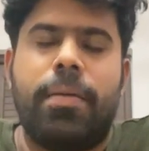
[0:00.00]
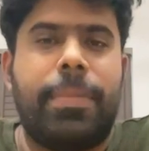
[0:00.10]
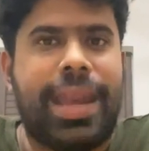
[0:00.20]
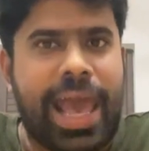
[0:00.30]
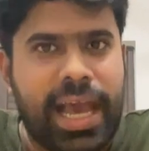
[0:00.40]

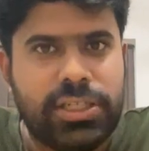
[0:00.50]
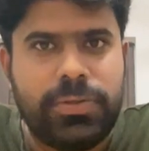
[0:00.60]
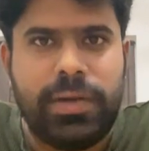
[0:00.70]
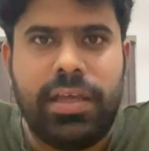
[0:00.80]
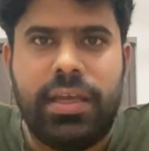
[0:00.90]
but
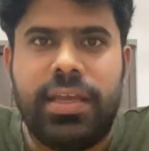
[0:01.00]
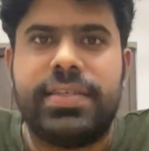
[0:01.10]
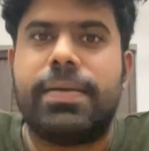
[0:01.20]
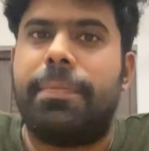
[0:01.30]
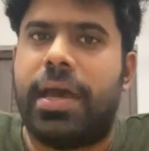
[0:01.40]
actually it
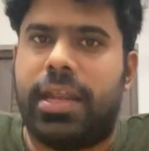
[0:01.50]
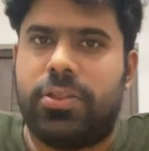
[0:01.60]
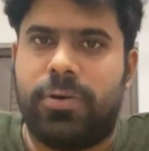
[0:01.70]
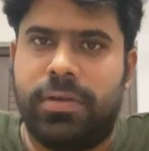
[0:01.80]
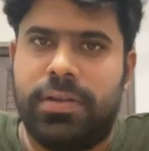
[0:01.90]
is a
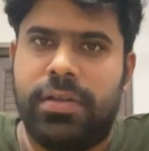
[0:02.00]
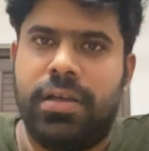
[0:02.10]
marathon.